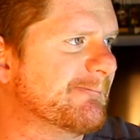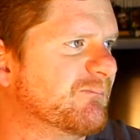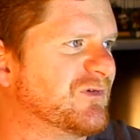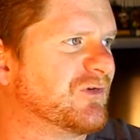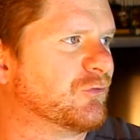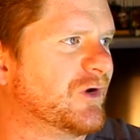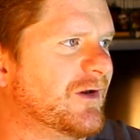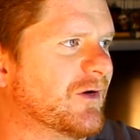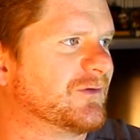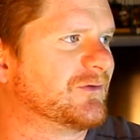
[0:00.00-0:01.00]
Which is really
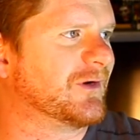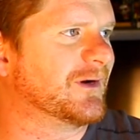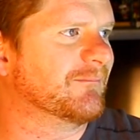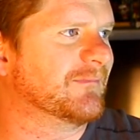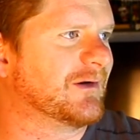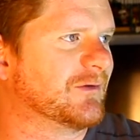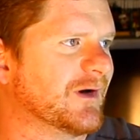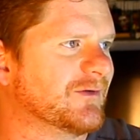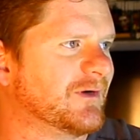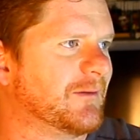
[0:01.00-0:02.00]
not that great.